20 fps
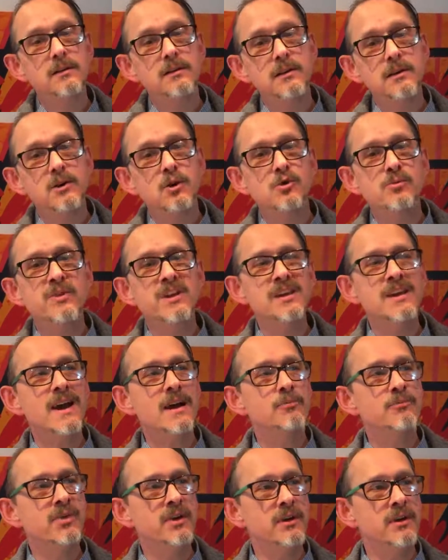They call me
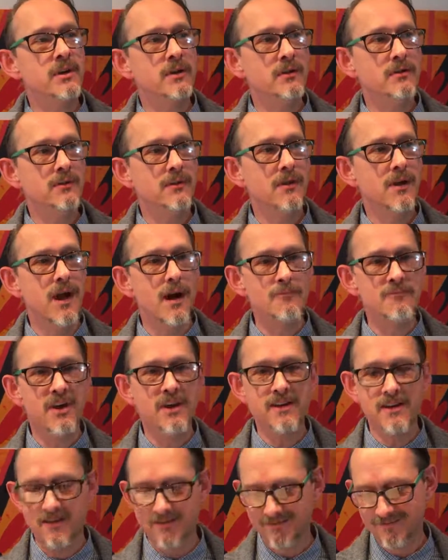Yampy.
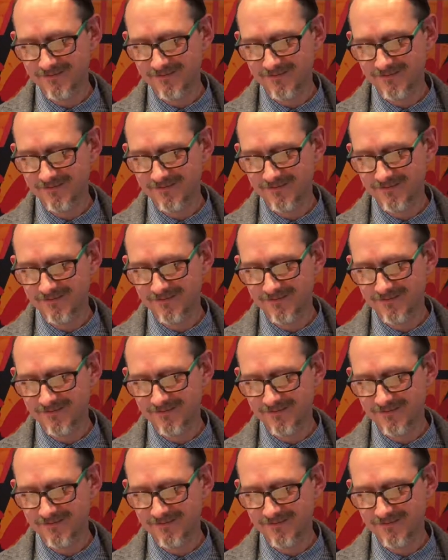Yampy!